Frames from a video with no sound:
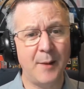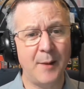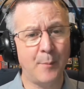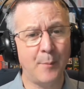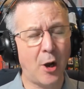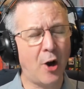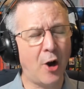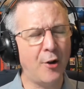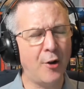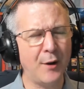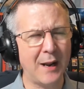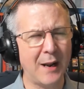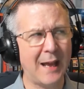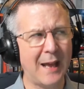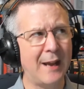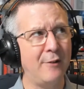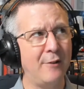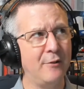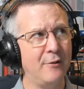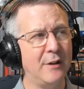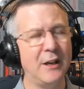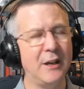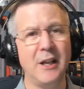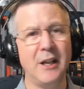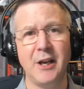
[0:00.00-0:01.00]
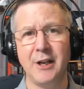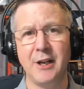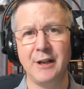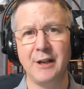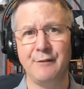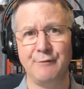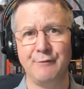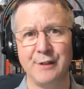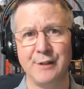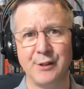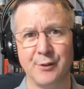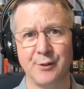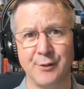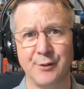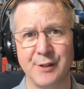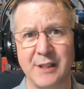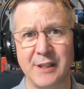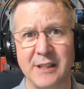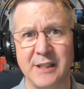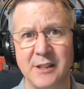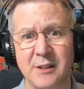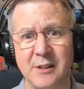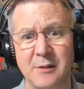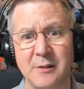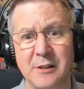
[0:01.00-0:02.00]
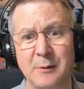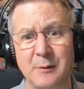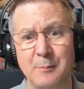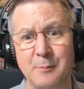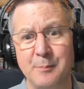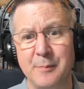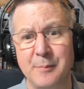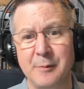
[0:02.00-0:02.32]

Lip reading: online learning resources